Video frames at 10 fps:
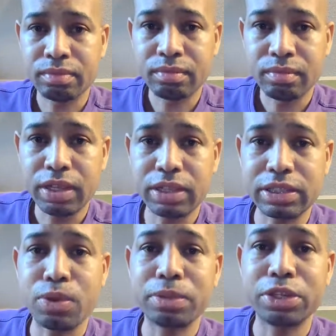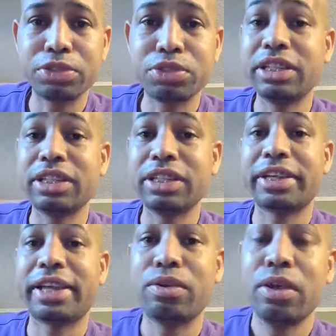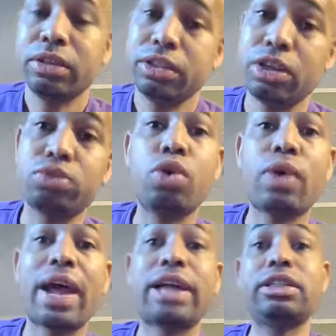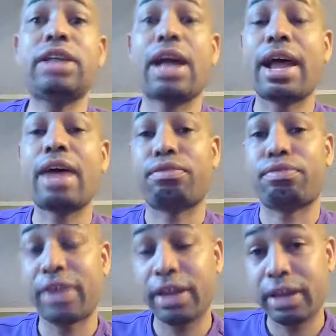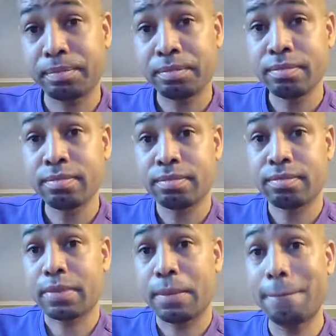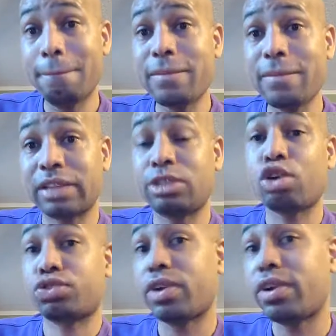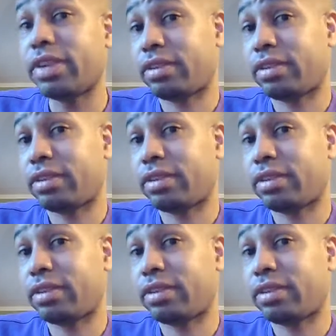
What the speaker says: He said, open a New Zealand account. No, actually, I have a friend that's in Australia.